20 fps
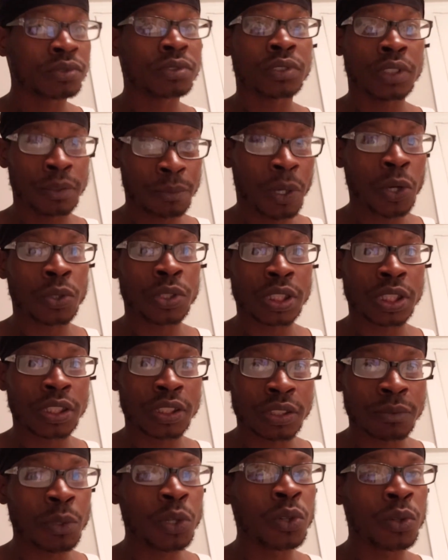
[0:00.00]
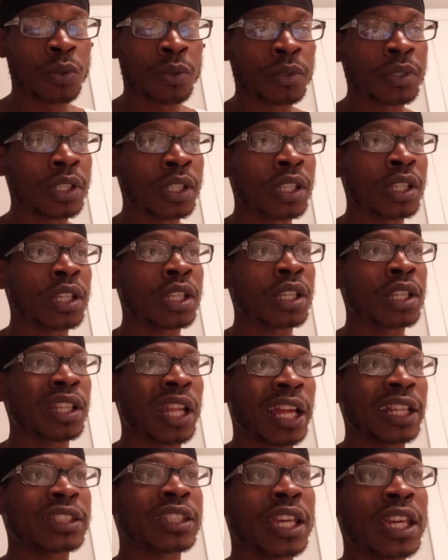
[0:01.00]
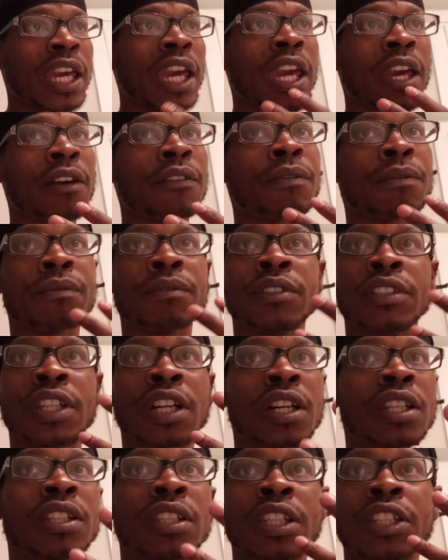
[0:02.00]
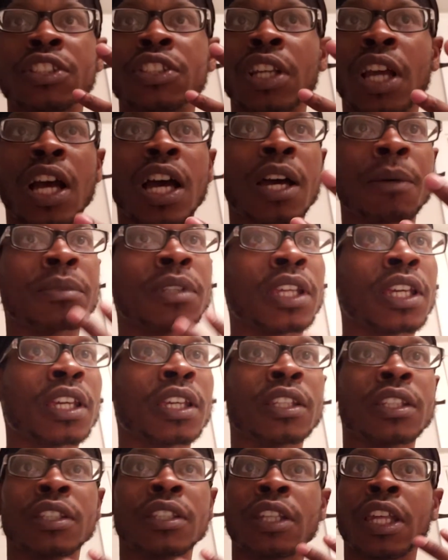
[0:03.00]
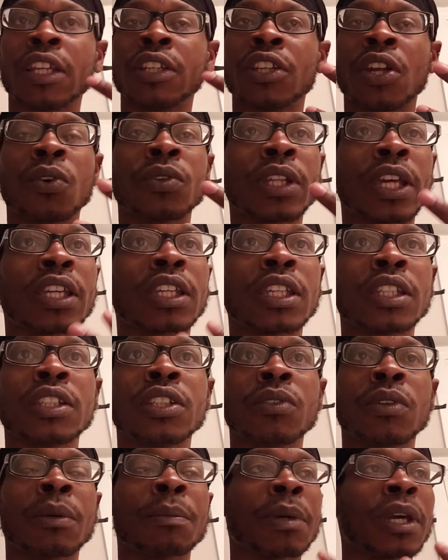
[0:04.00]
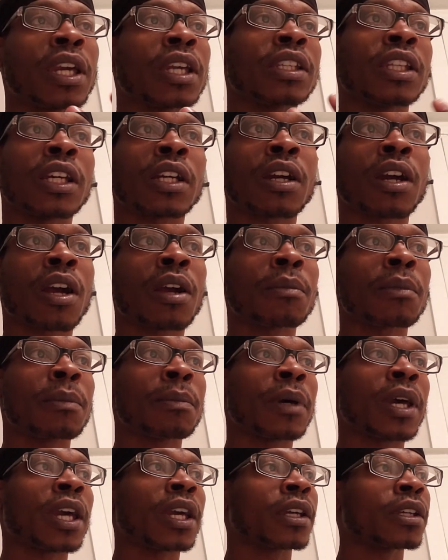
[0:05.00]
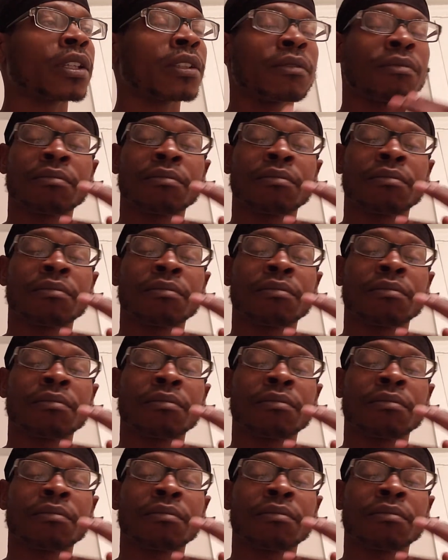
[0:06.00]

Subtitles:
emotions, moon, like they have done the job they know they can do and pay that karma back,